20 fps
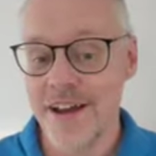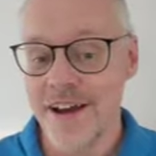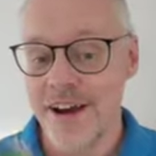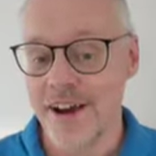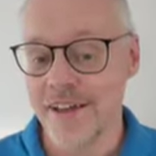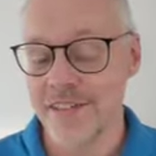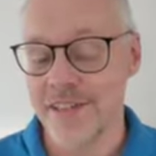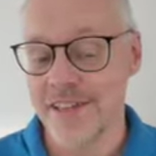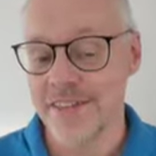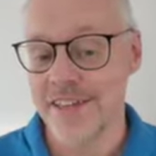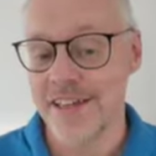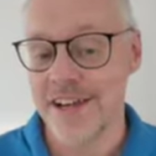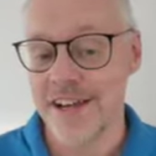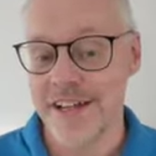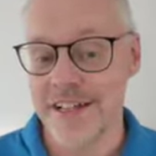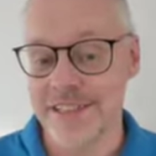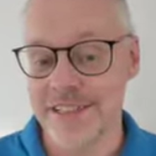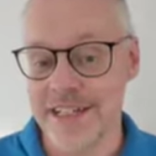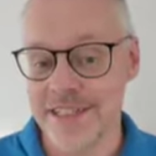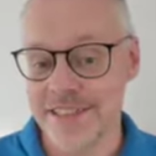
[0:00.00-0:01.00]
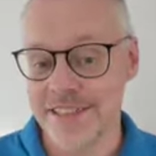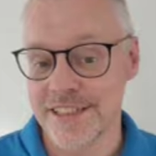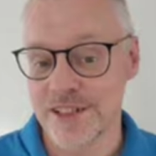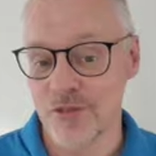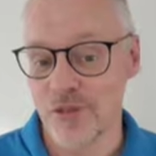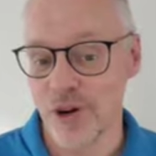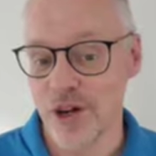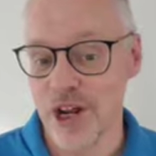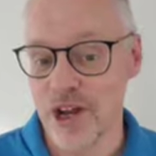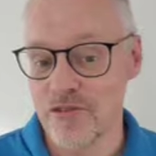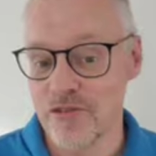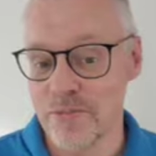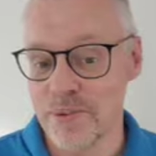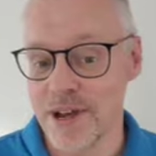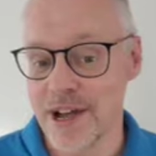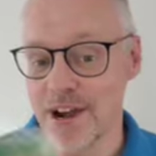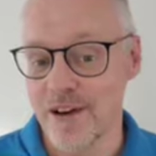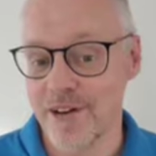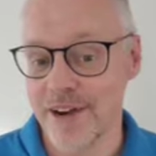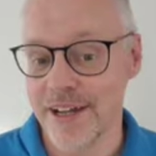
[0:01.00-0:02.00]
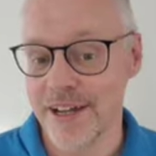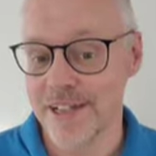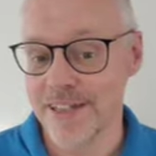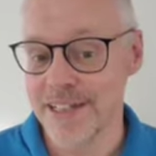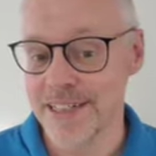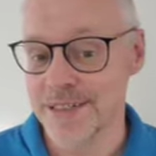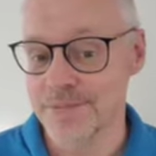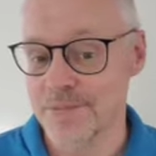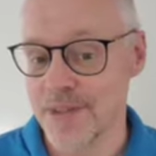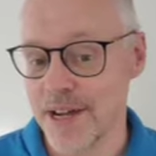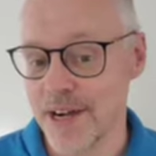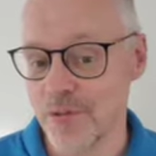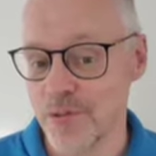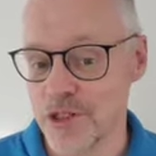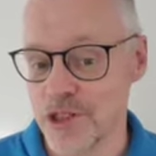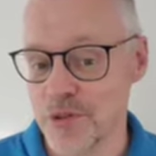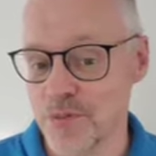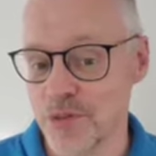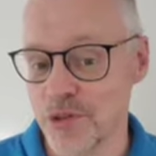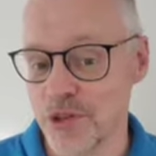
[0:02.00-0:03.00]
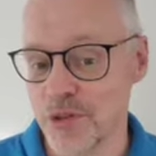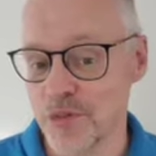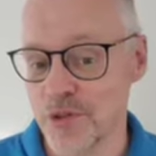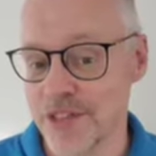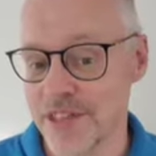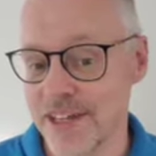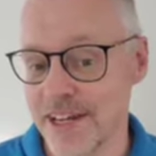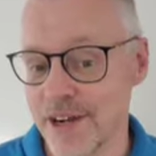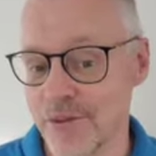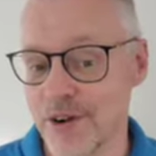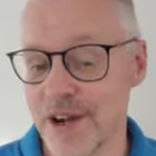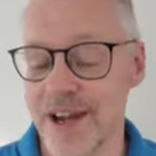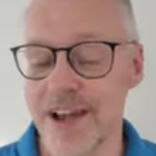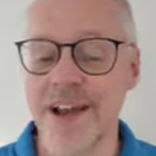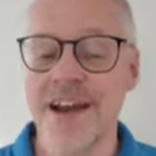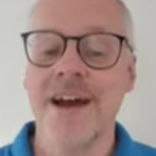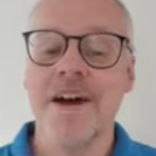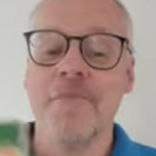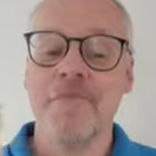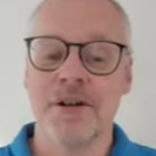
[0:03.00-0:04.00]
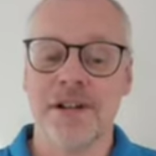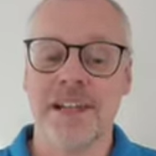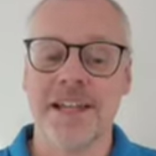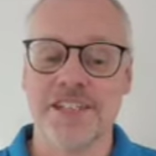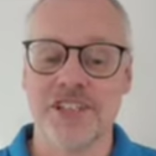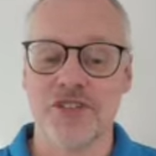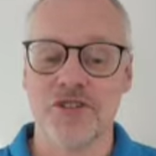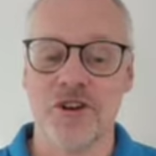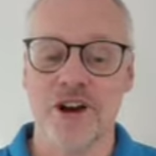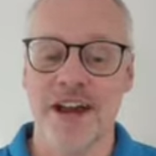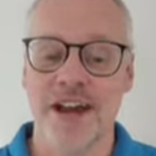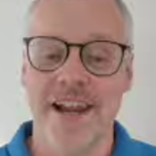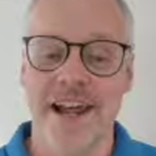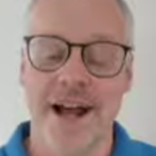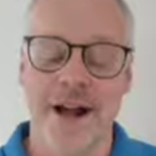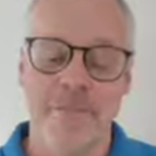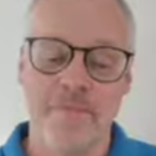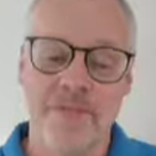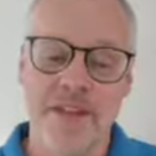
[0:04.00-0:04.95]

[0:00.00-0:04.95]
I think the onion's actually quite overpowering. It doesn't matter what you put it with anyway. But let's try it out.